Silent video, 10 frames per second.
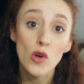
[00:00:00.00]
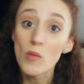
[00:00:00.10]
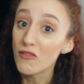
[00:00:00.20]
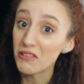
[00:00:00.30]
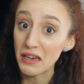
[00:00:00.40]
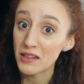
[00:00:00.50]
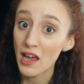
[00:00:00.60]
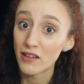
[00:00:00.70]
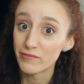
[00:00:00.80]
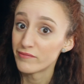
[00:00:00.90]
no muffling
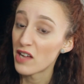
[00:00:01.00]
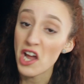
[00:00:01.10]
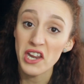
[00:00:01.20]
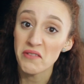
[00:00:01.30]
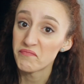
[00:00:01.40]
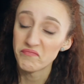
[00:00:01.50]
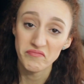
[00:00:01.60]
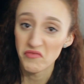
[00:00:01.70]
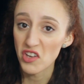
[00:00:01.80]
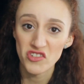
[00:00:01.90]
that, honey.
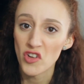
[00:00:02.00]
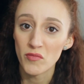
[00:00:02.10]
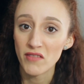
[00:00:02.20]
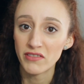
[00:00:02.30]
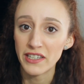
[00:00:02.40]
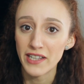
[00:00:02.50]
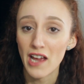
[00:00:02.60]
There's no muffling